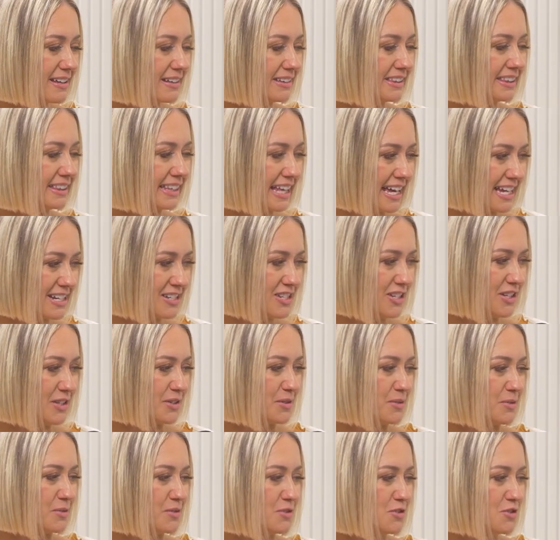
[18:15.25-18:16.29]
led
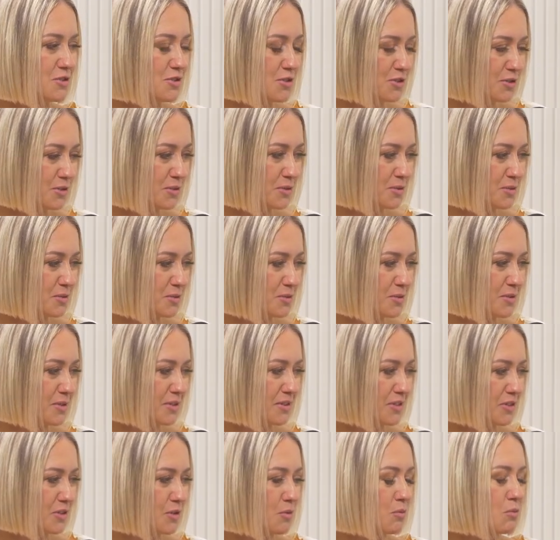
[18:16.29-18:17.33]
you to
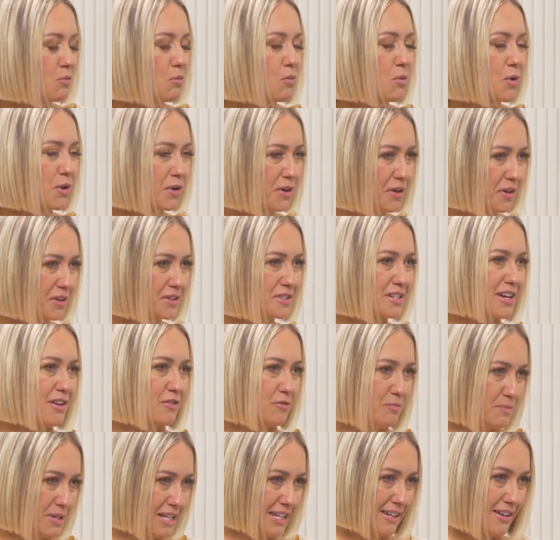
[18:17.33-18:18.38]
the world
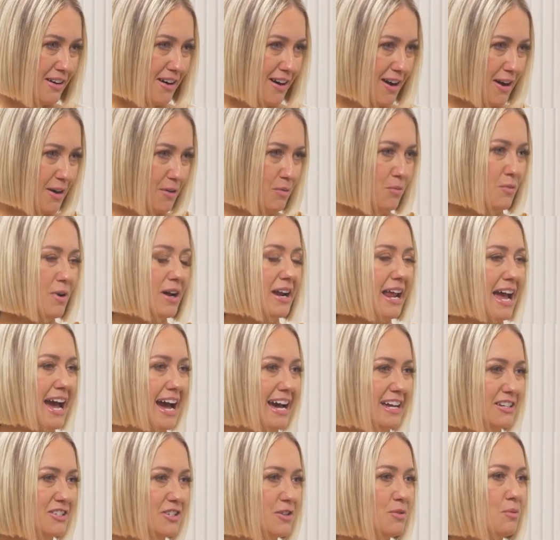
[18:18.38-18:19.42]
of PR? What
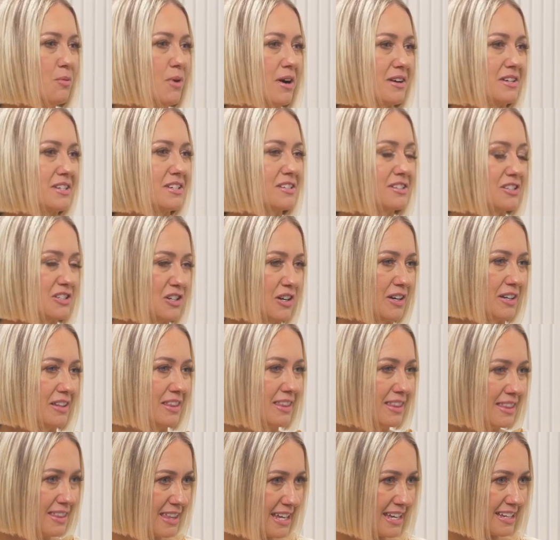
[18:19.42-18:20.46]
had you want to start
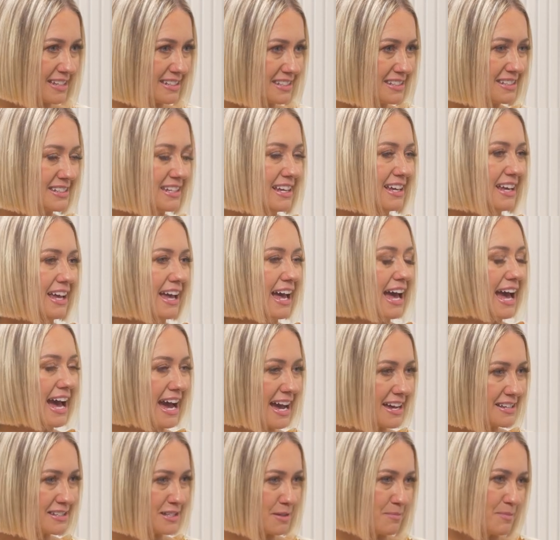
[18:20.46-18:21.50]
this
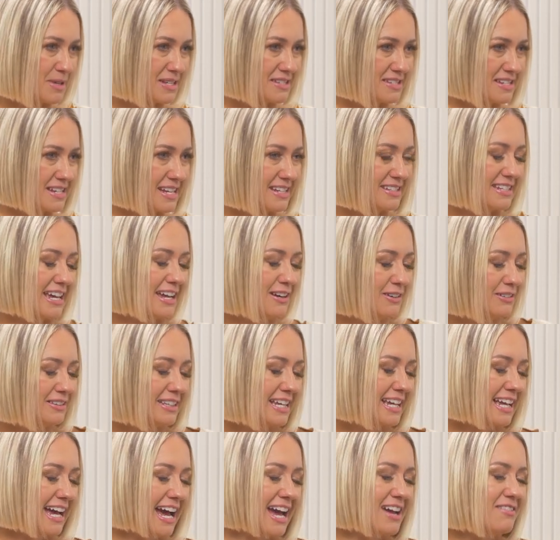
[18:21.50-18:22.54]
as a business? I don't
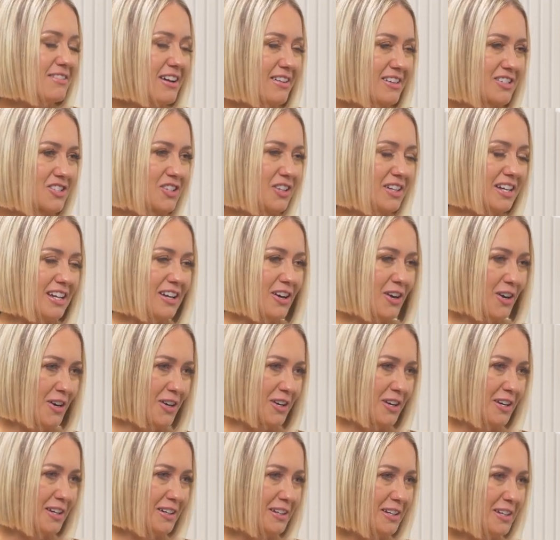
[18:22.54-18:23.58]
think I've actually
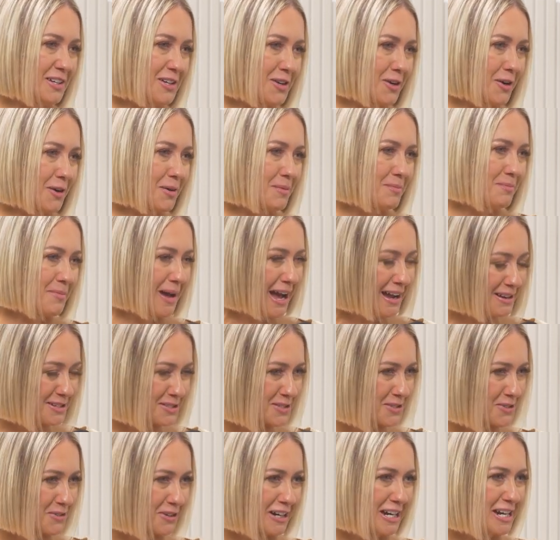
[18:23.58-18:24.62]
heard your
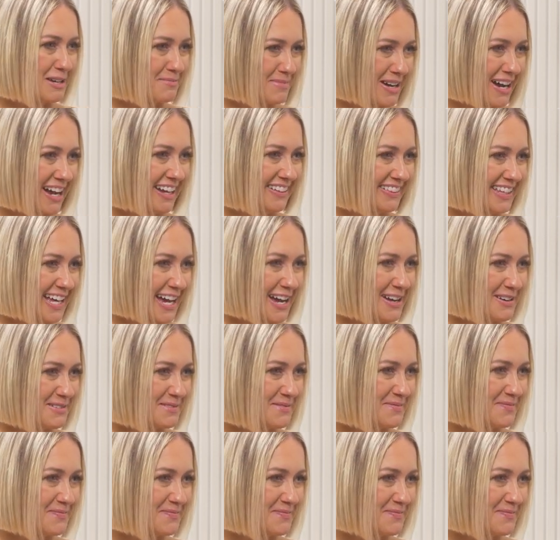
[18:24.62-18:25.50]
backstory behind that.